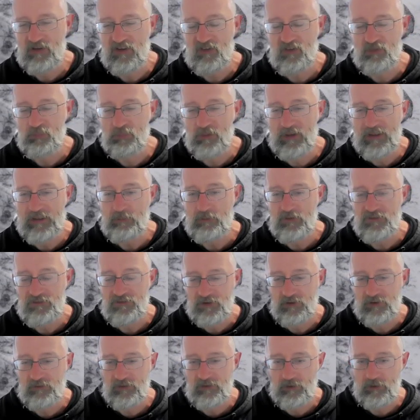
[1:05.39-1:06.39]
explain what's
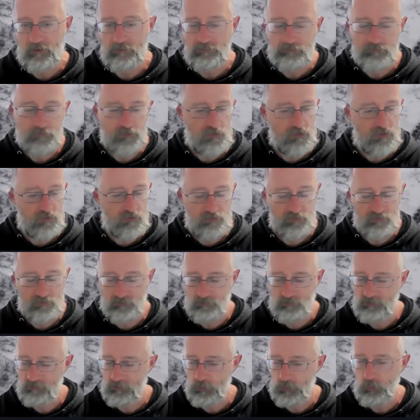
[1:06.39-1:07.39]
going on, which is
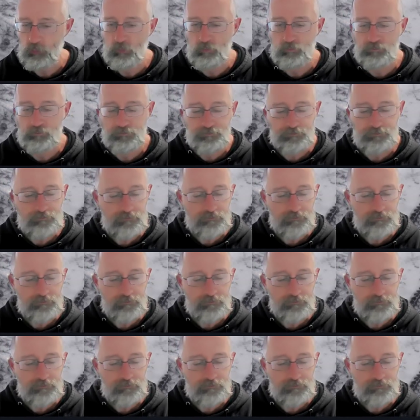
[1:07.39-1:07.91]
cool.